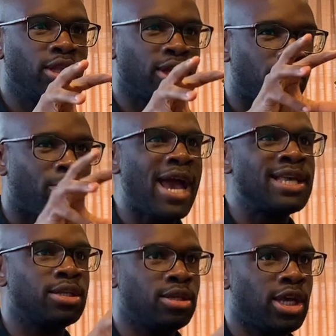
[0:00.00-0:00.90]
the
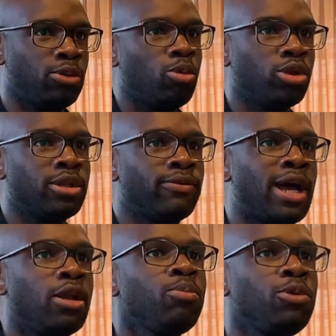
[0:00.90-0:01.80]
capacities that we want to
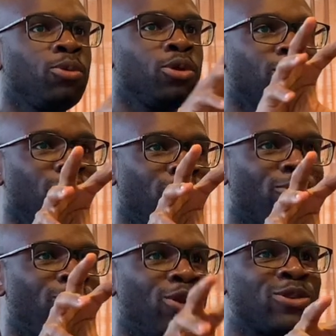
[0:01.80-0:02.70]
develop? We will look
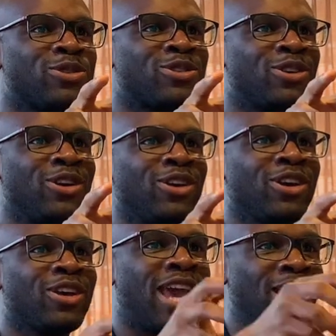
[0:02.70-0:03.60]
first,
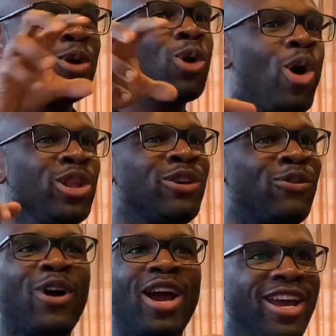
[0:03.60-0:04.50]
can we
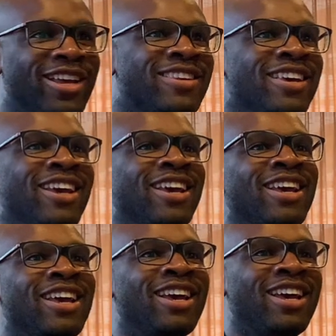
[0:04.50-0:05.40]
quantify it?
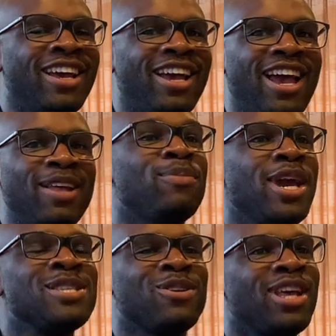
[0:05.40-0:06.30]
And
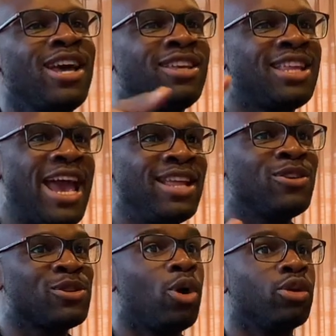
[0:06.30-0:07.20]
based on that, it
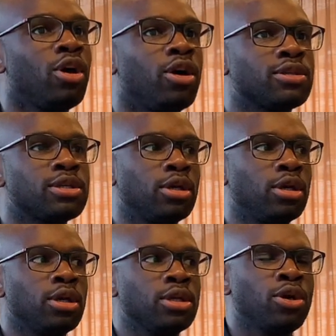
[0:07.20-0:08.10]
enters or not.
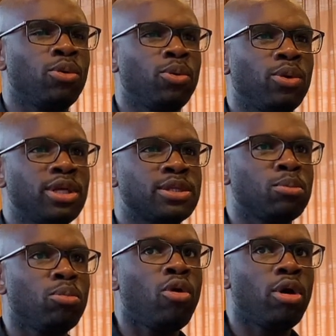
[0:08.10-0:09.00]
So it's
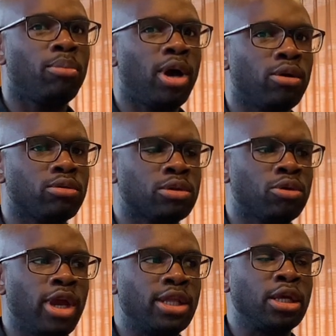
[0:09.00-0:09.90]
more about
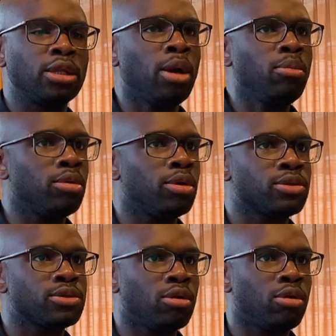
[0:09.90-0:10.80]
creating
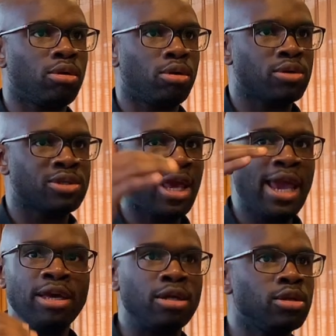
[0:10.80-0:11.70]
numbers or
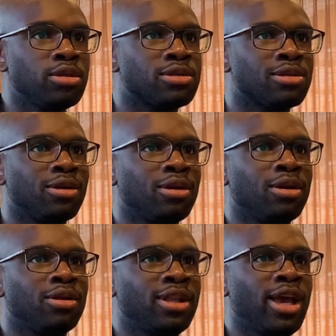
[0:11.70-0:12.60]
scales
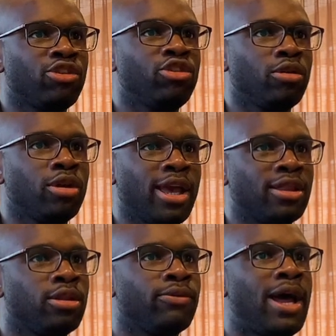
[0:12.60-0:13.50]
than actually looking at
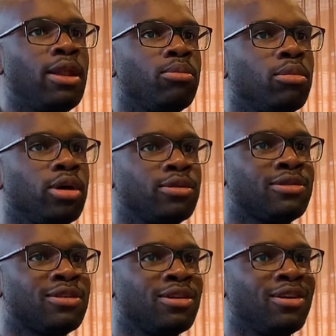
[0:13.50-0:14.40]
the development